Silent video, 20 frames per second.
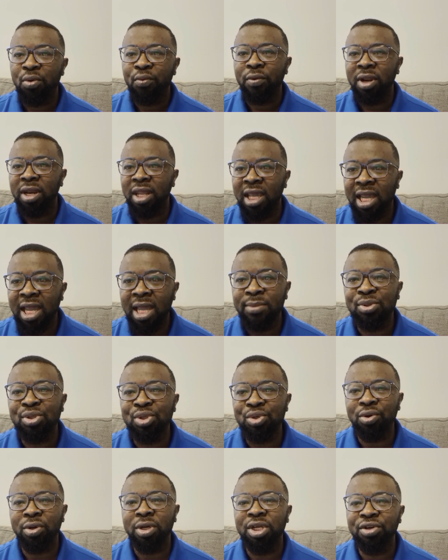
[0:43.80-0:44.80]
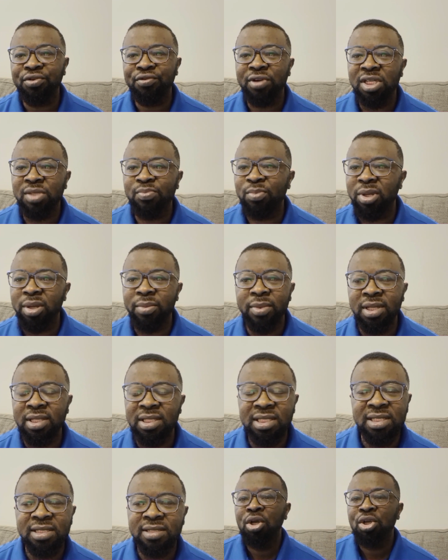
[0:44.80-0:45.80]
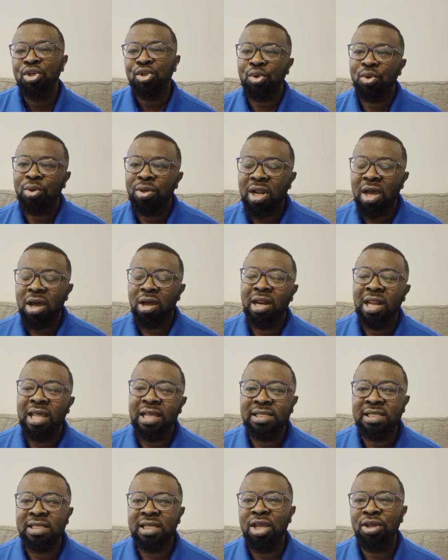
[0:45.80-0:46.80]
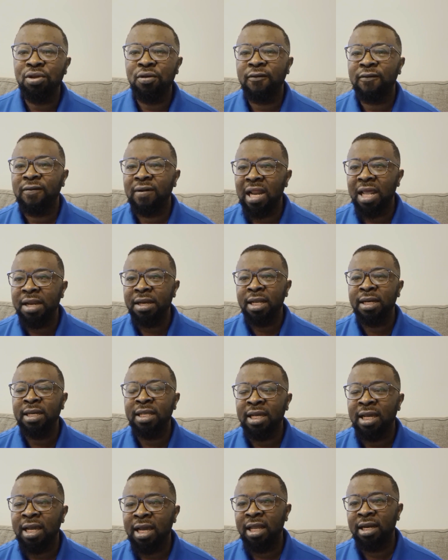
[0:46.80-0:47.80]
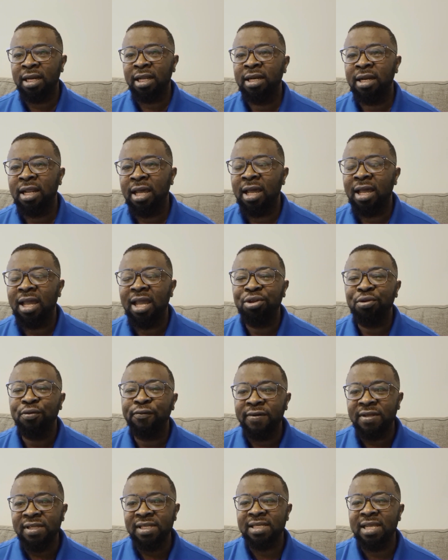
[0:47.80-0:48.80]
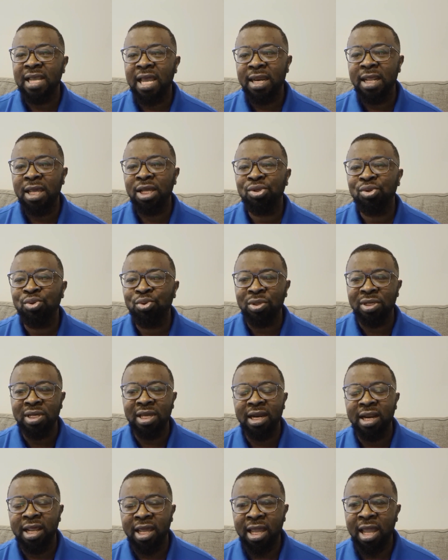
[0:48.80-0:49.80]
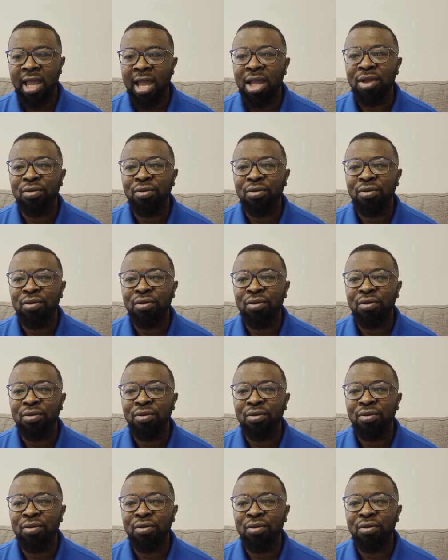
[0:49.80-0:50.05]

when it comes to your interest payments. So now let's say you've landed in Canada and you've decided to get a car.